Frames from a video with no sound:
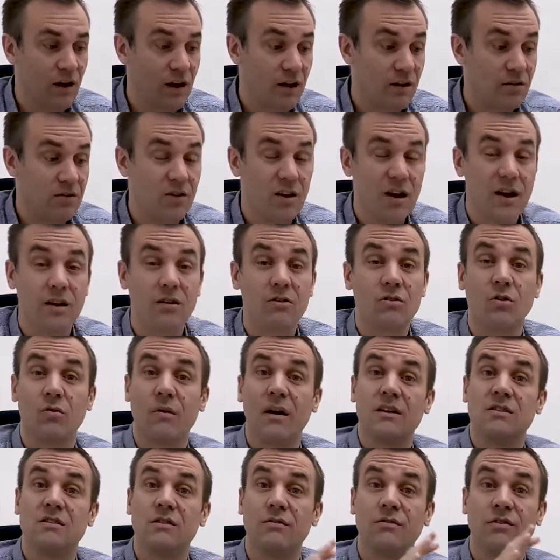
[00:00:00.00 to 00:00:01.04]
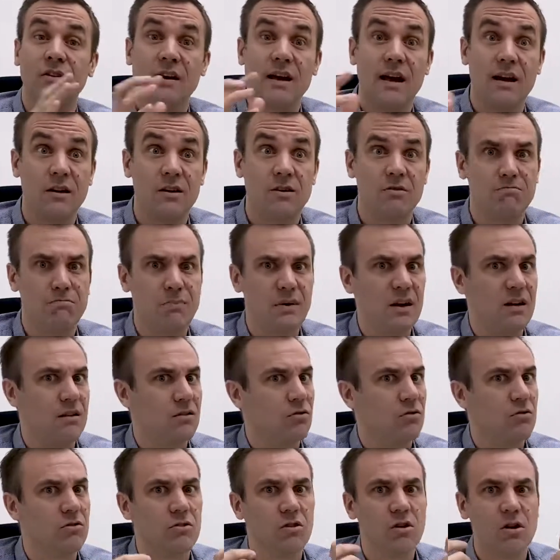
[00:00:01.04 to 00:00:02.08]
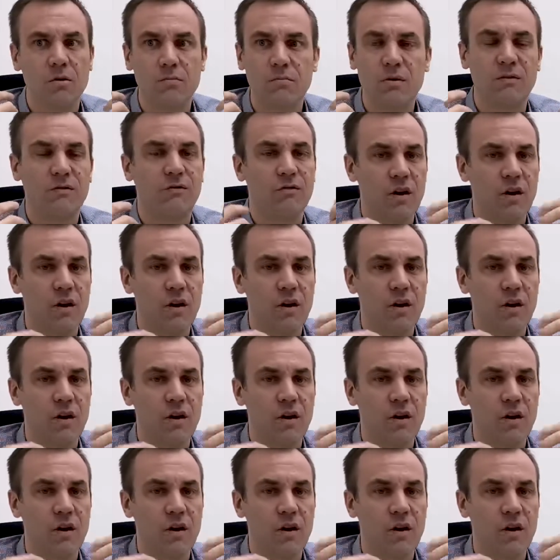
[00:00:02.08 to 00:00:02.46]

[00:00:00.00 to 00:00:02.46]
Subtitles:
and now it's actually at its peak, so it's going to be